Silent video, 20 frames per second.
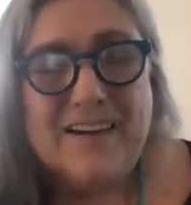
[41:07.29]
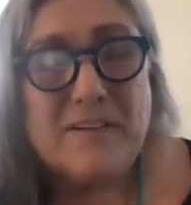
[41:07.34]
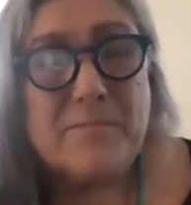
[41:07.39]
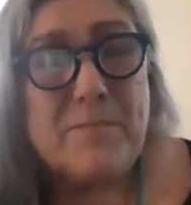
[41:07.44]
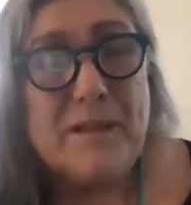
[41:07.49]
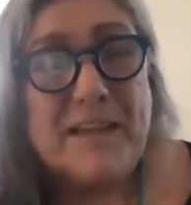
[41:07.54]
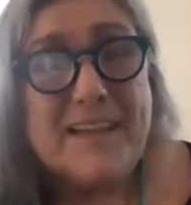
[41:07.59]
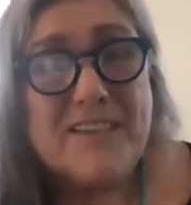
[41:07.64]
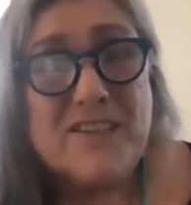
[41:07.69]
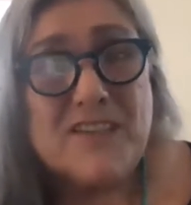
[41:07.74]

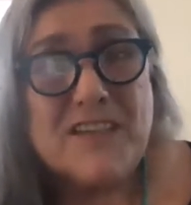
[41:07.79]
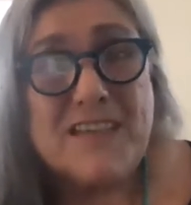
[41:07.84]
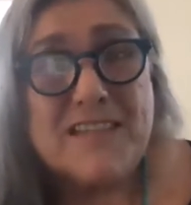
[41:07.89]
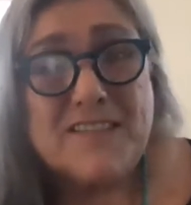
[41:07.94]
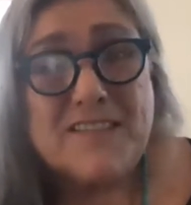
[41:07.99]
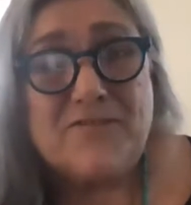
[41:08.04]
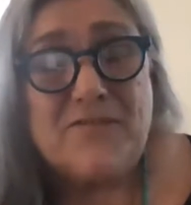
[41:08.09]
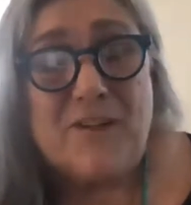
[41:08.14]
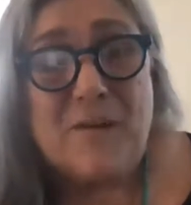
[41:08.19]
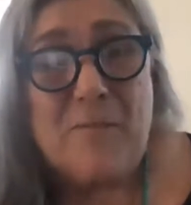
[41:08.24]
because
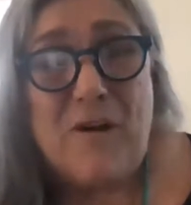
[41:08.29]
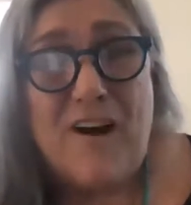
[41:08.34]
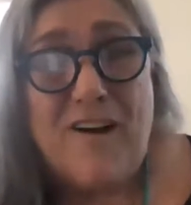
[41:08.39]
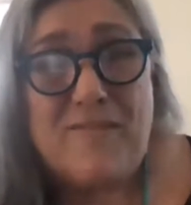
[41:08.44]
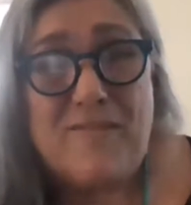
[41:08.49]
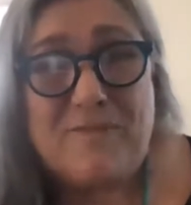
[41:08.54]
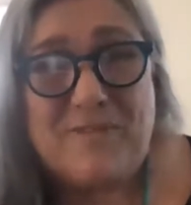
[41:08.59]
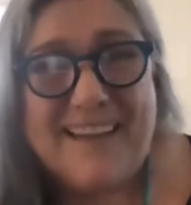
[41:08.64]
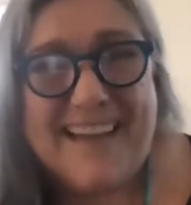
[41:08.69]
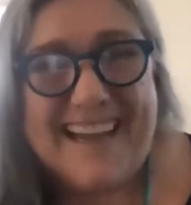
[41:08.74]
she's from
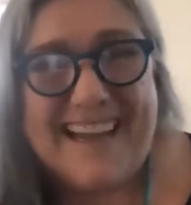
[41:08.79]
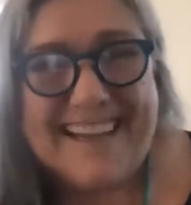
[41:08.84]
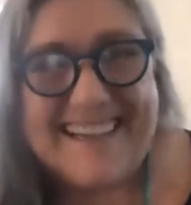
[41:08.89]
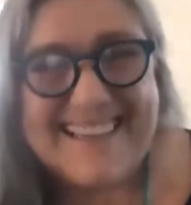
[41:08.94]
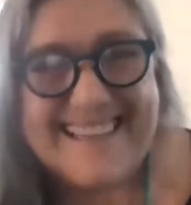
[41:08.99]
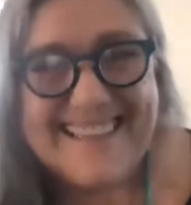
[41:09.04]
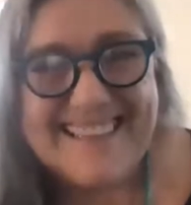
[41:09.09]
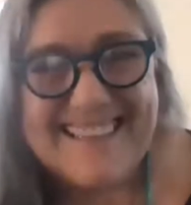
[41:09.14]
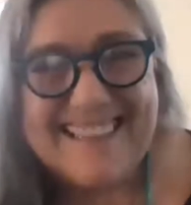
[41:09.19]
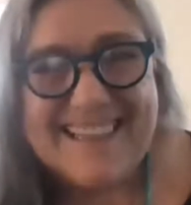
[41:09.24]
off
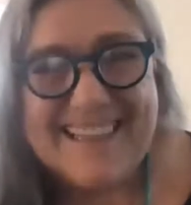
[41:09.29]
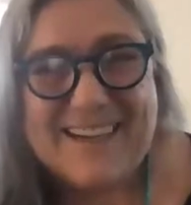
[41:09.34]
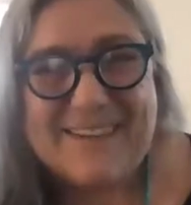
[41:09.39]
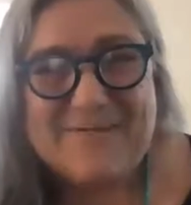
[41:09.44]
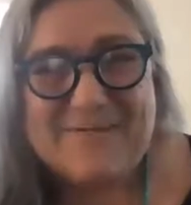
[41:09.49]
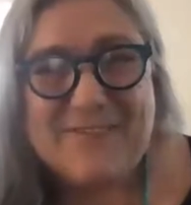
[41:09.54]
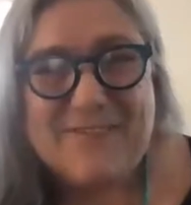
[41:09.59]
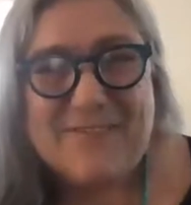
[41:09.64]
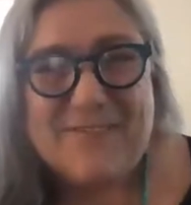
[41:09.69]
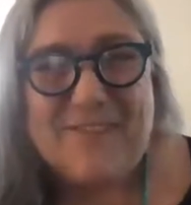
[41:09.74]
planet. She
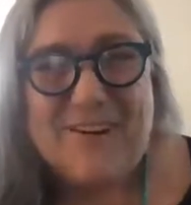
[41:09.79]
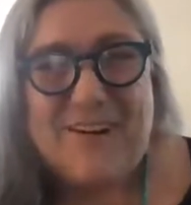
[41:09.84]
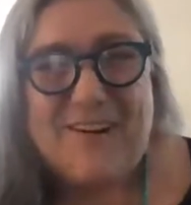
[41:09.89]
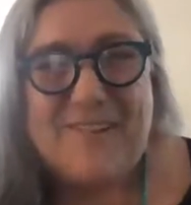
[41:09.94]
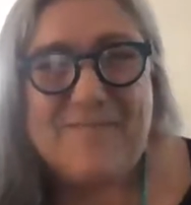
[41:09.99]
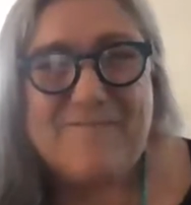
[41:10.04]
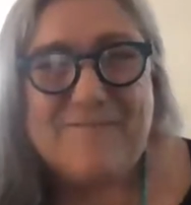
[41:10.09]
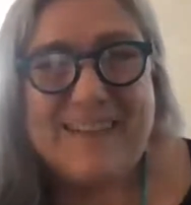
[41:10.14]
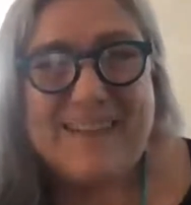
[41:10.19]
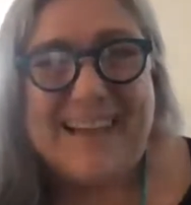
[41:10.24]
comes from an
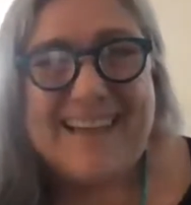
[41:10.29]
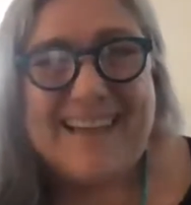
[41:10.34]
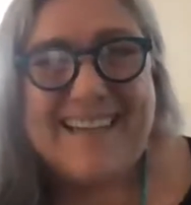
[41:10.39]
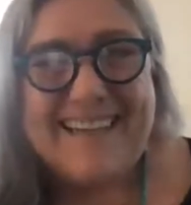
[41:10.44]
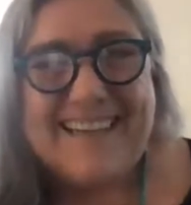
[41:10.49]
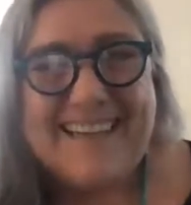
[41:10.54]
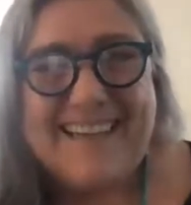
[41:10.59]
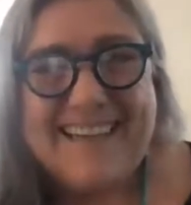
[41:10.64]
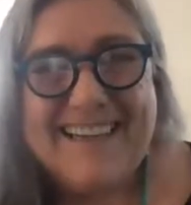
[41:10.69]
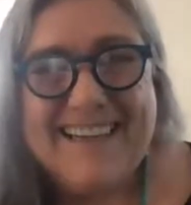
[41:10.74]
off planet.